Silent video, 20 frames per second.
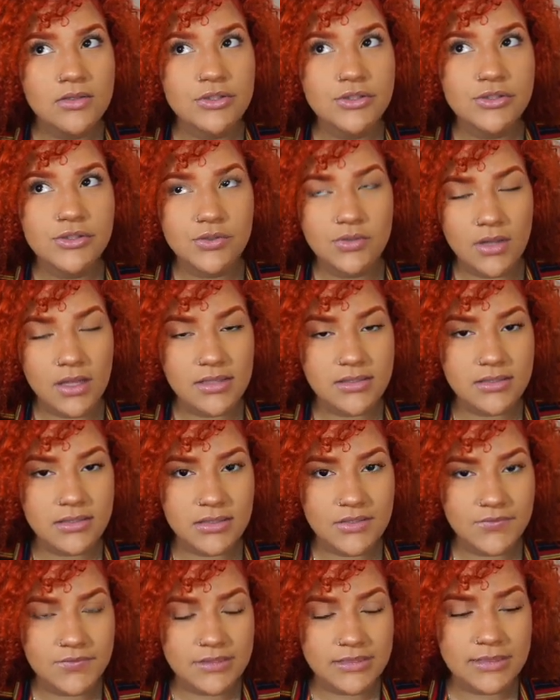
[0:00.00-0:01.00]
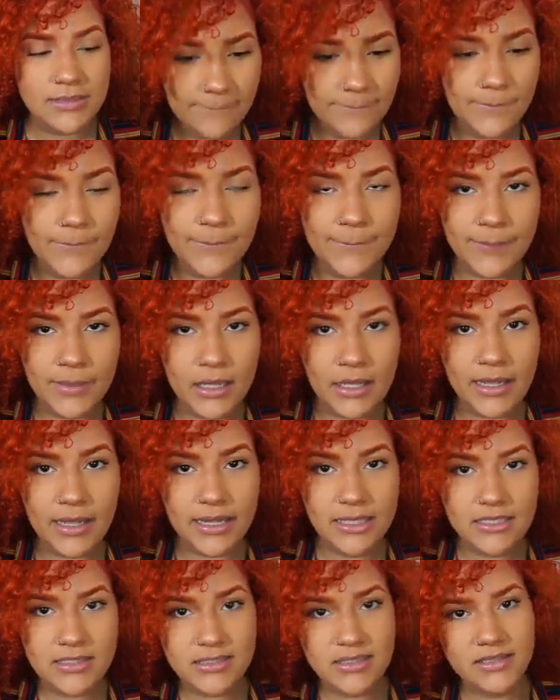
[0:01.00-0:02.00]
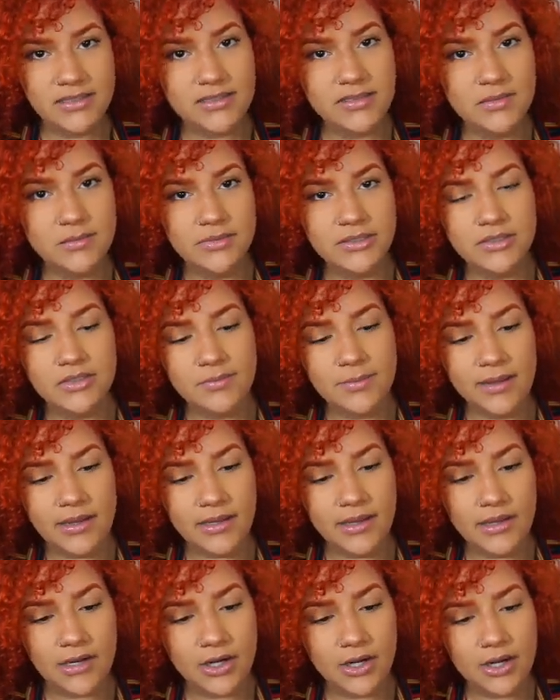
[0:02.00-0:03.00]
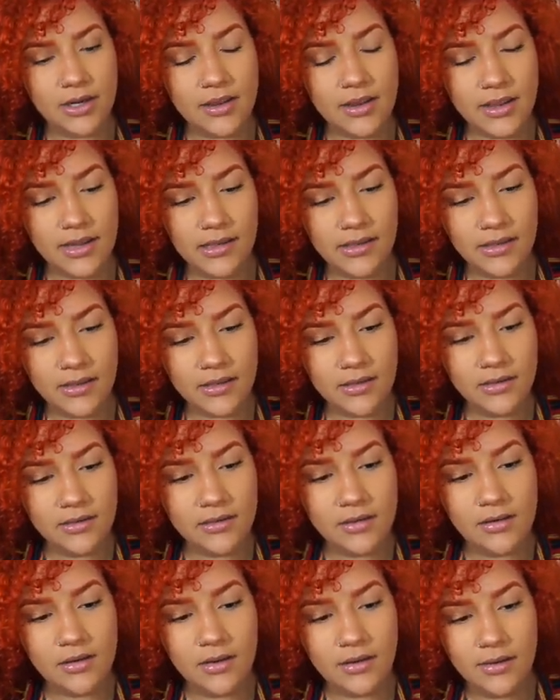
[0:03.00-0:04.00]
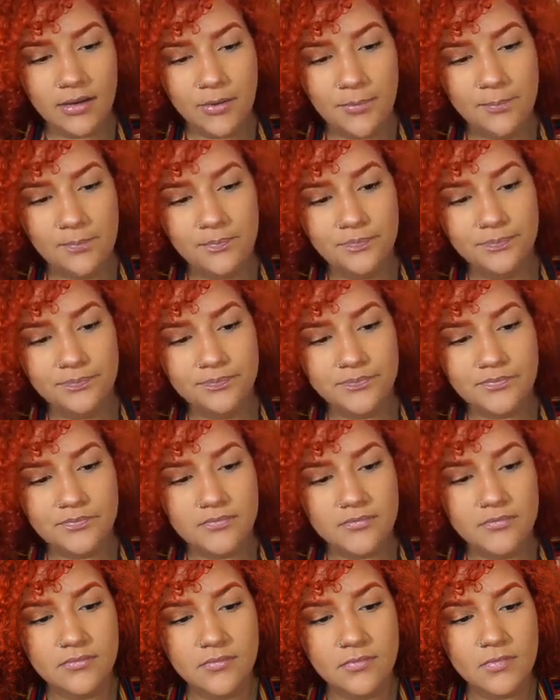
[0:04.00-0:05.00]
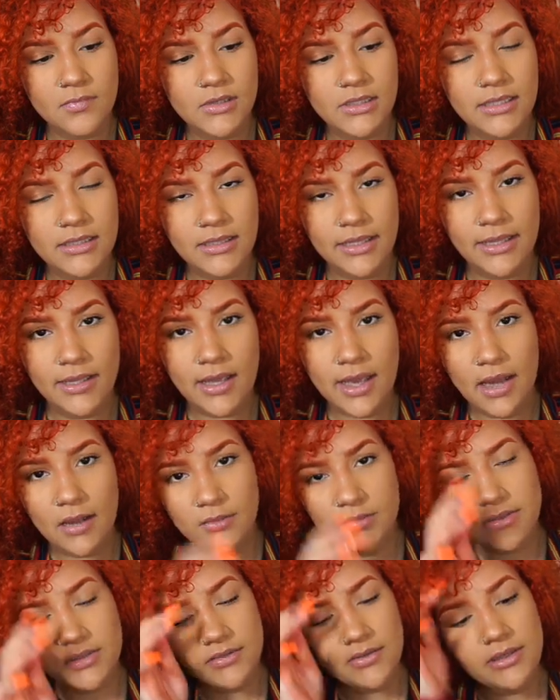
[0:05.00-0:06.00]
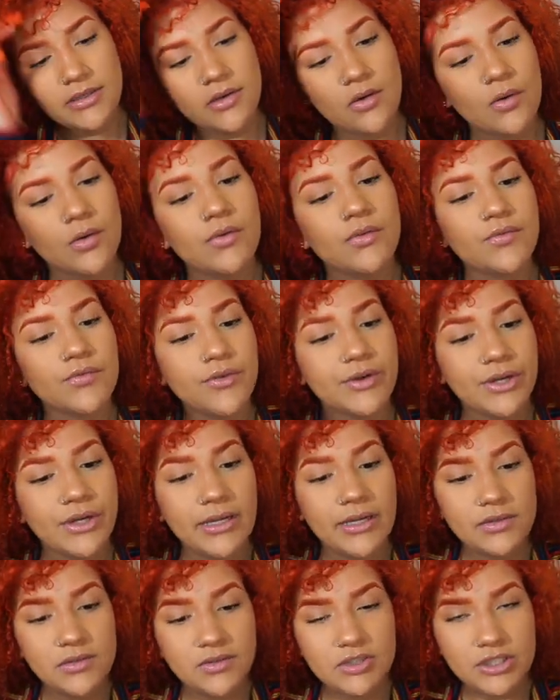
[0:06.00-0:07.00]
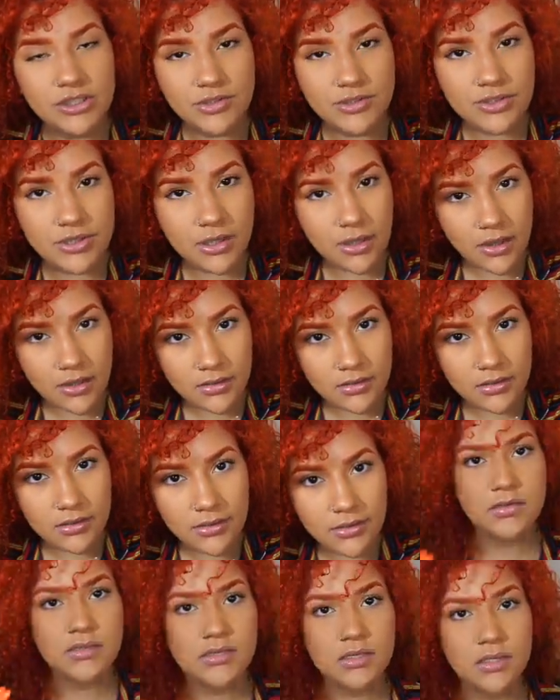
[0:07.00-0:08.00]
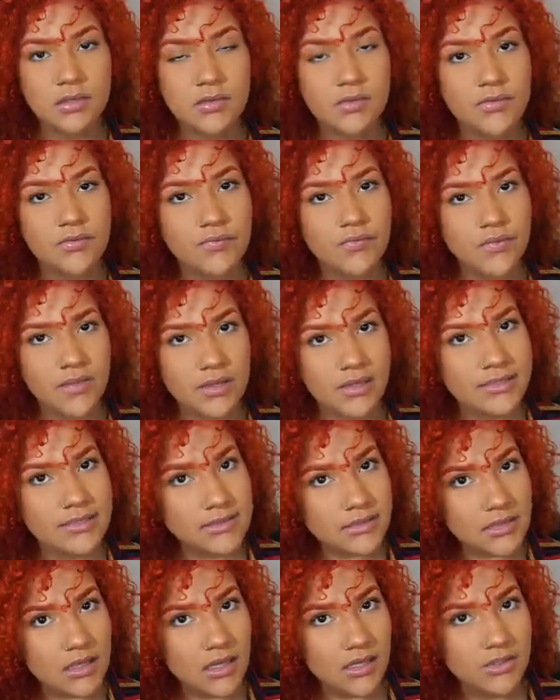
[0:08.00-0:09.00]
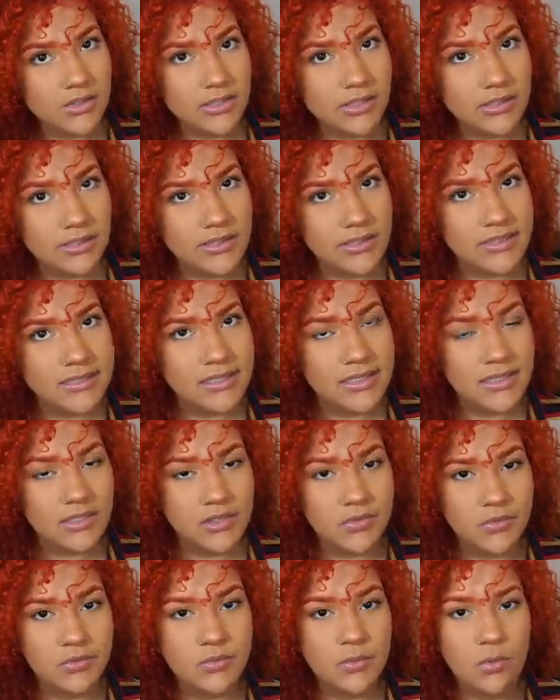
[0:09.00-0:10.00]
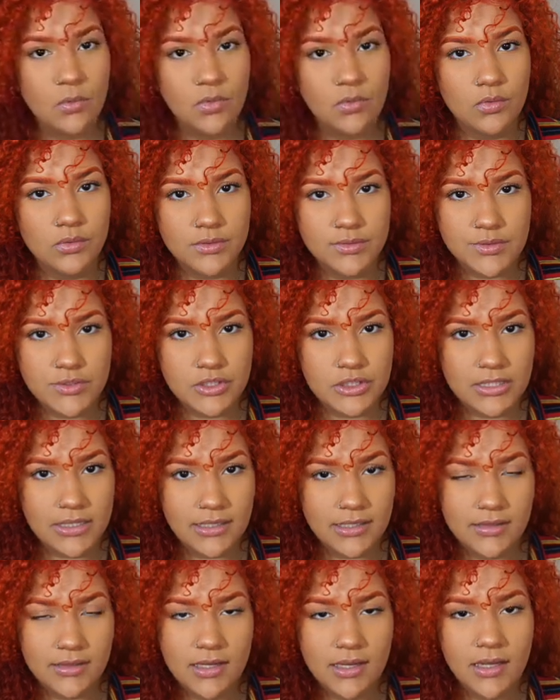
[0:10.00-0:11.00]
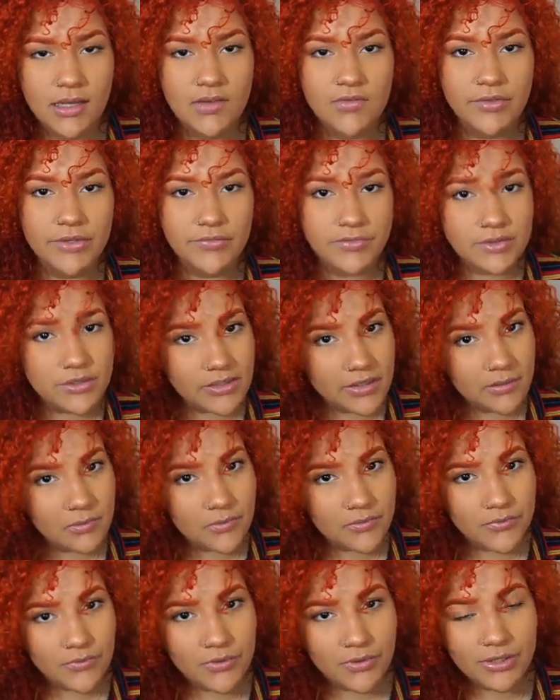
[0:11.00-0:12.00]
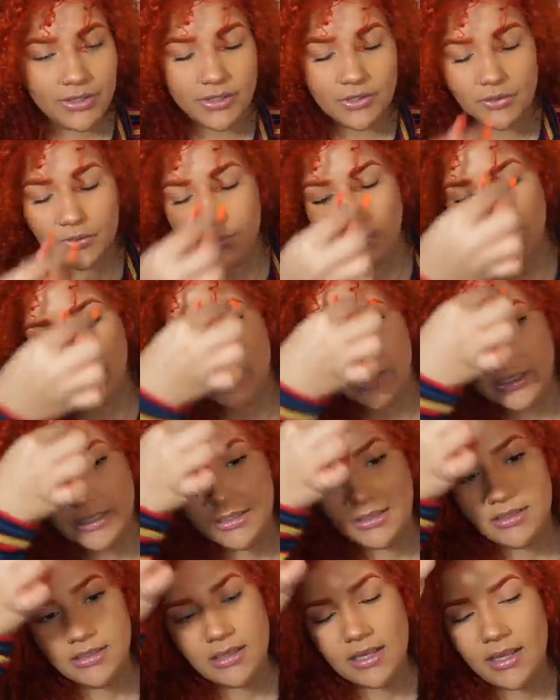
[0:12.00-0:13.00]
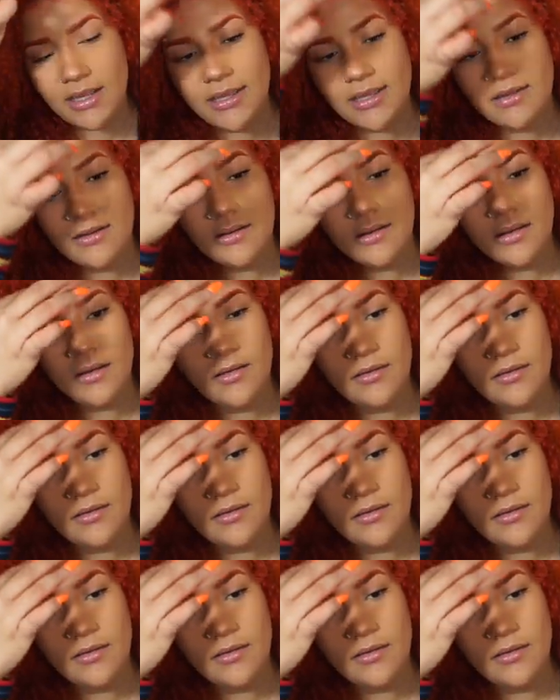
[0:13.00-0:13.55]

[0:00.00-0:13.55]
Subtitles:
2017. But I decided to bleach my hair, and like, I was already going for a ginger color. So for this color is a new orange shade that I have never tried before, a new brand, and